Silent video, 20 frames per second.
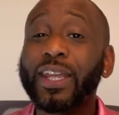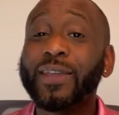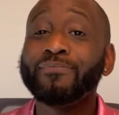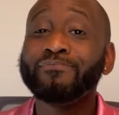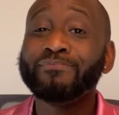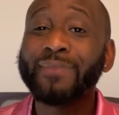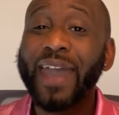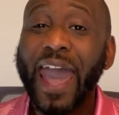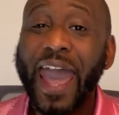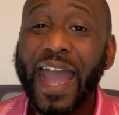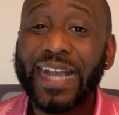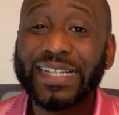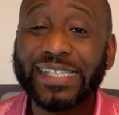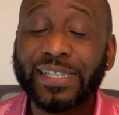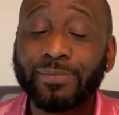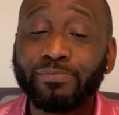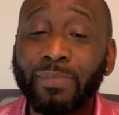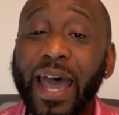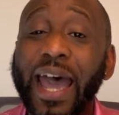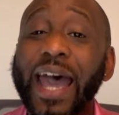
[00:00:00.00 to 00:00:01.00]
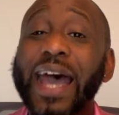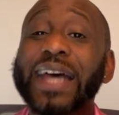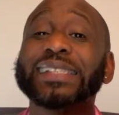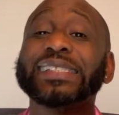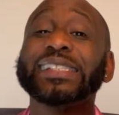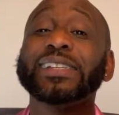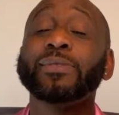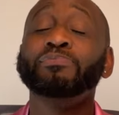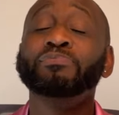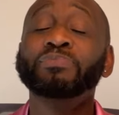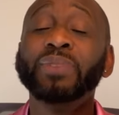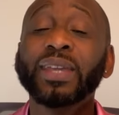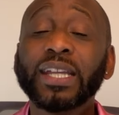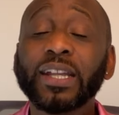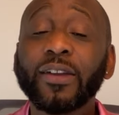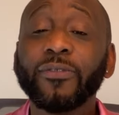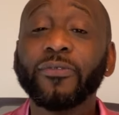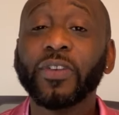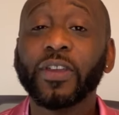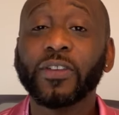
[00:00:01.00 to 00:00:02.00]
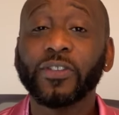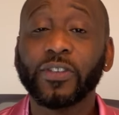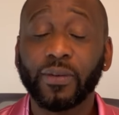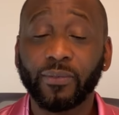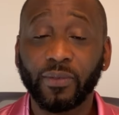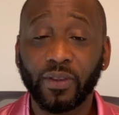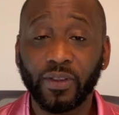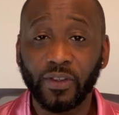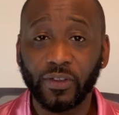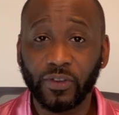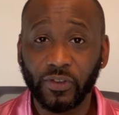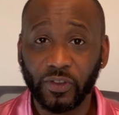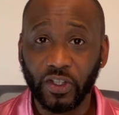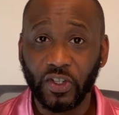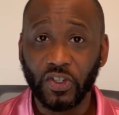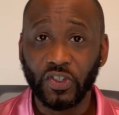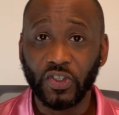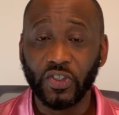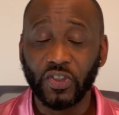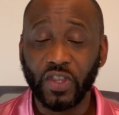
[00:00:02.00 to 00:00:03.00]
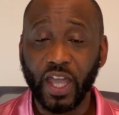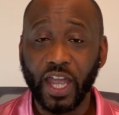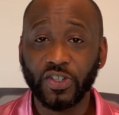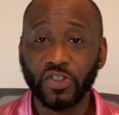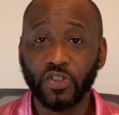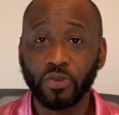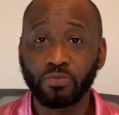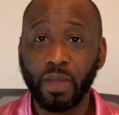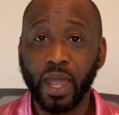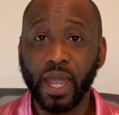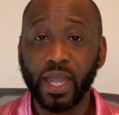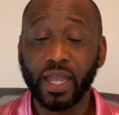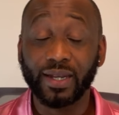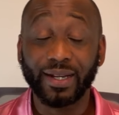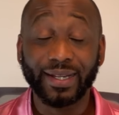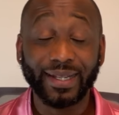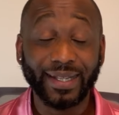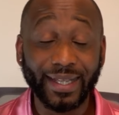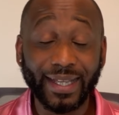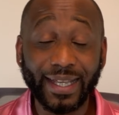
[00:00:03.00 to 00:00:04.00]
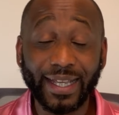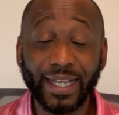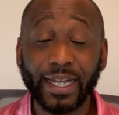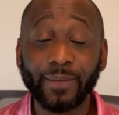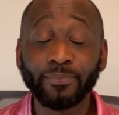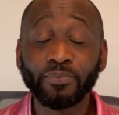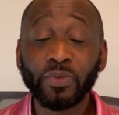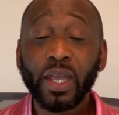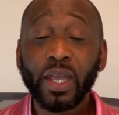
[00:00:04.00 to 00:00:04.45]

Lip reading: maximize the benefits of the decision that you're making. Again,